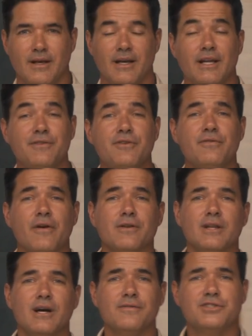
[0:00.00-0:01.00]
And if you've ever
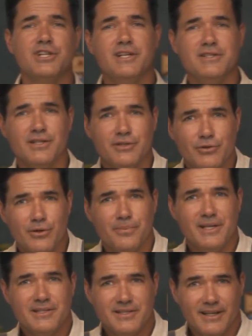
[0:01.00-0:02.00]
loved cheese on your
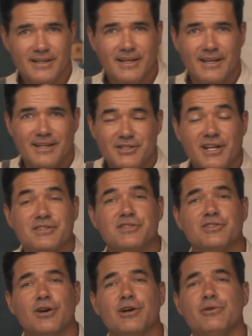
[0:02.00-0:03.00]
pizza,
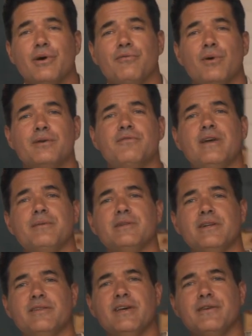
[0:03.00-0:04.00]
chances are you have one
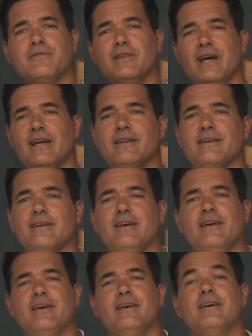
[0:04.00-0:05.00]
family to thank for that.
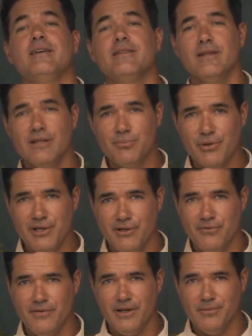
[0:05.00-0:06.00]
The
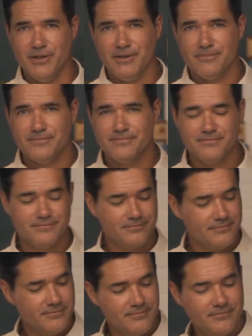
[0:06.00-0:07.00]
Leprino family.
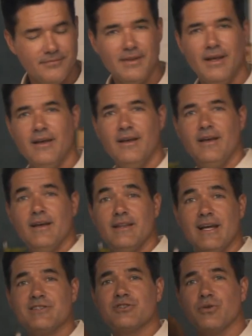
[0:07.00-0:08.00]
And
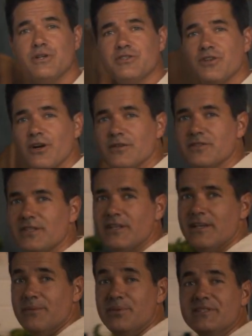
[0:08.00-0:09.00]
that story starts
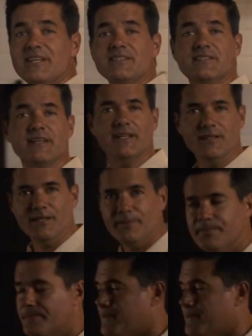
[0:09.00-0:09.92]
in Potenza, Italy.